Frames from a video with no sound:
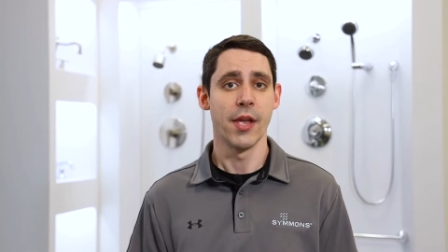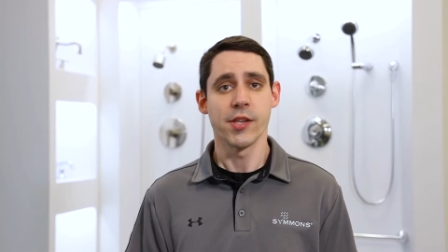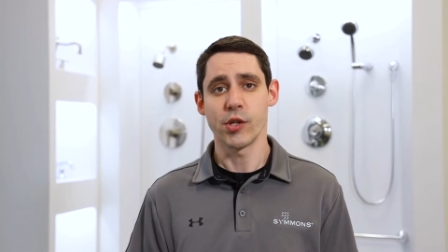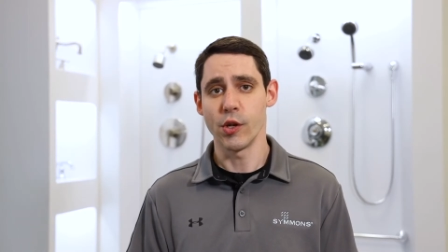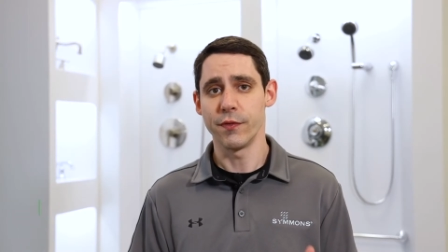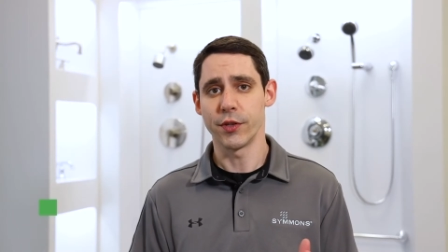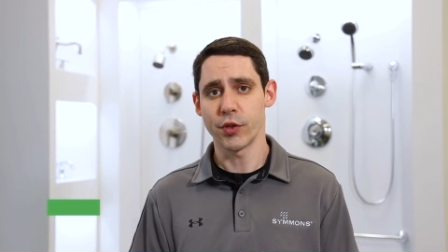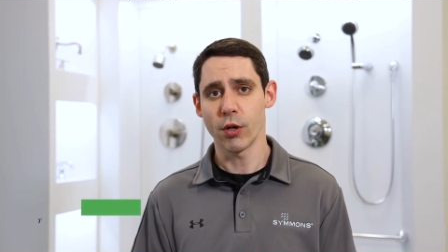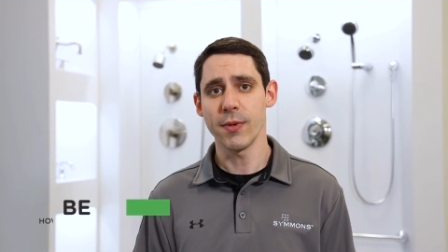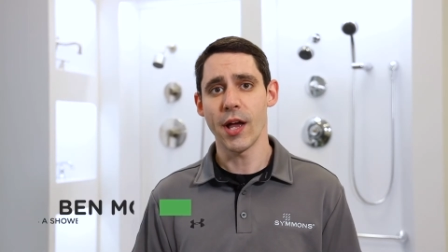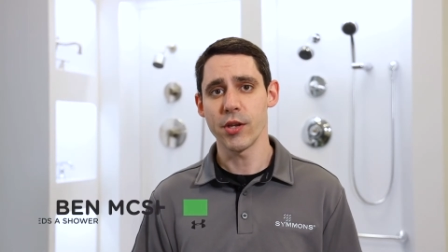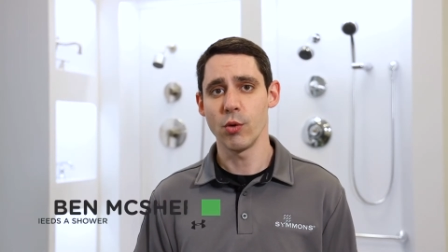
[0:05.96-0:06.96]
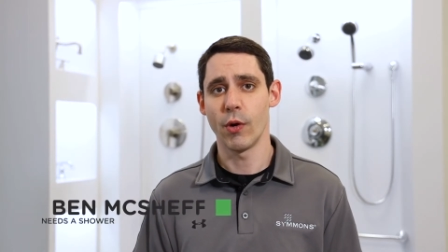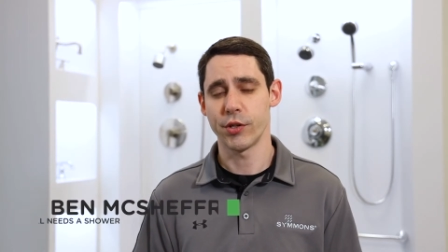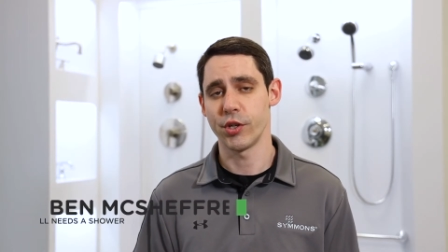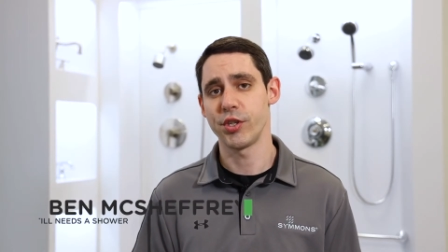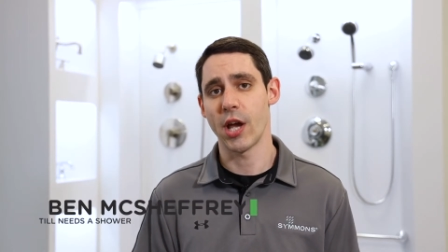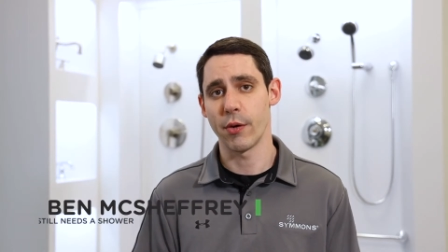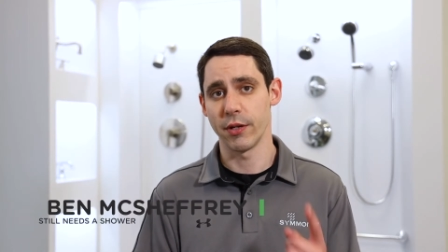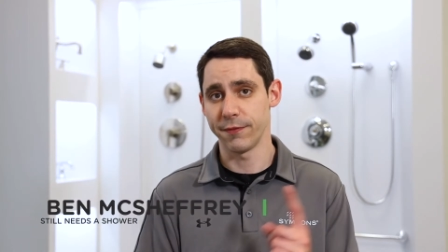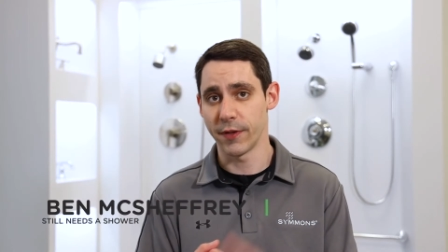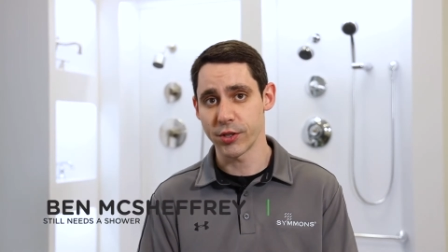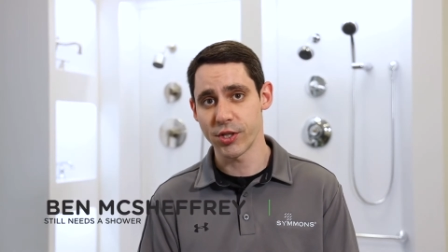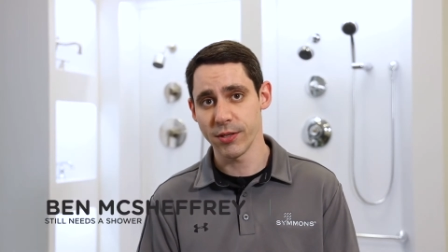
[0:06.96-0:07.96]
so you've determined how you want your shower to
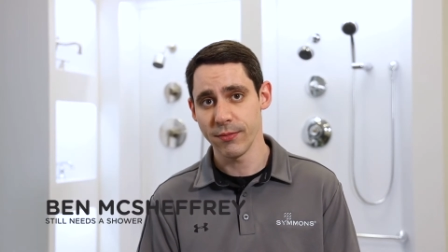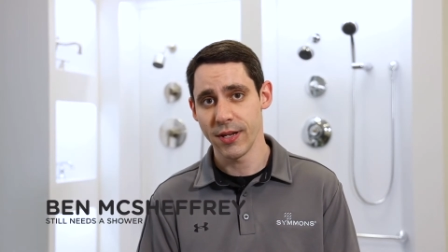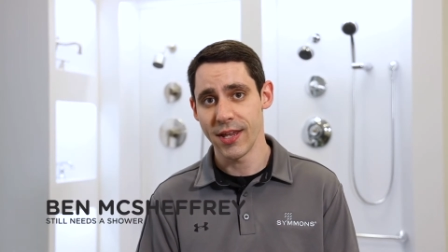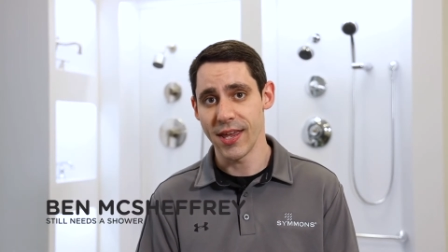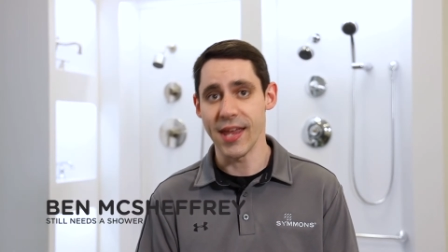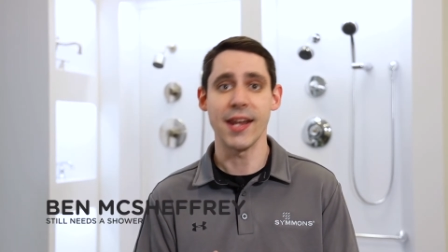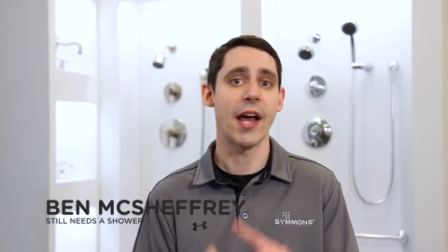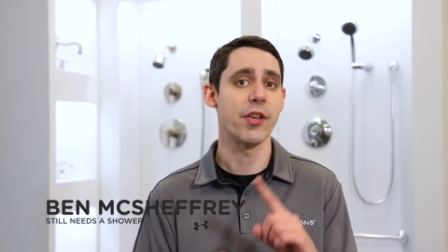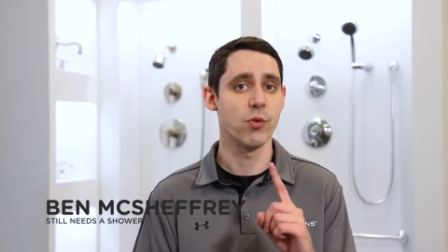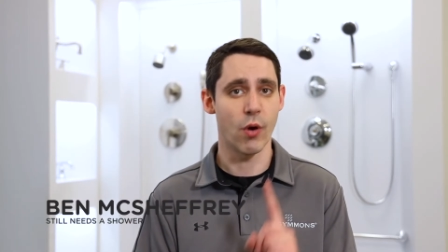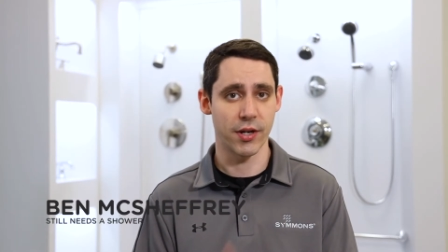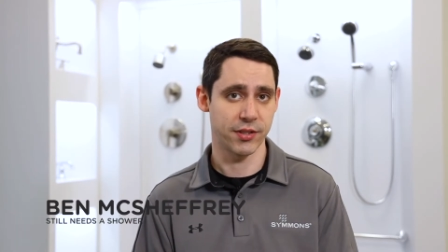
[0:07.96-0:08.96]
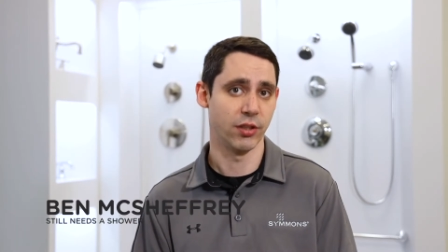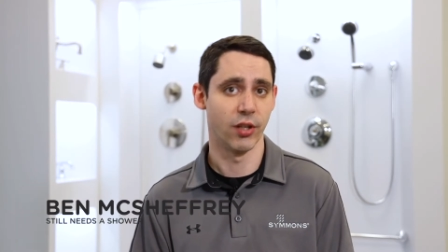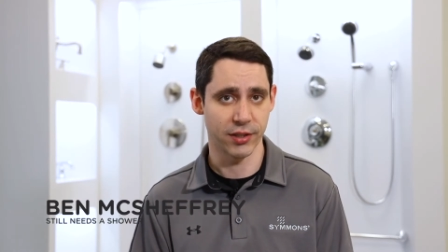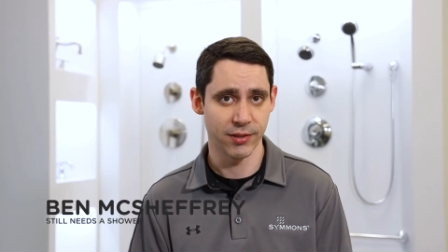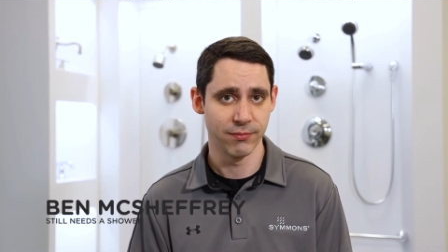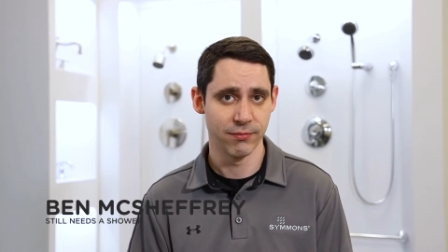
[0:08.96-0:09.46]
function and how you want it to look.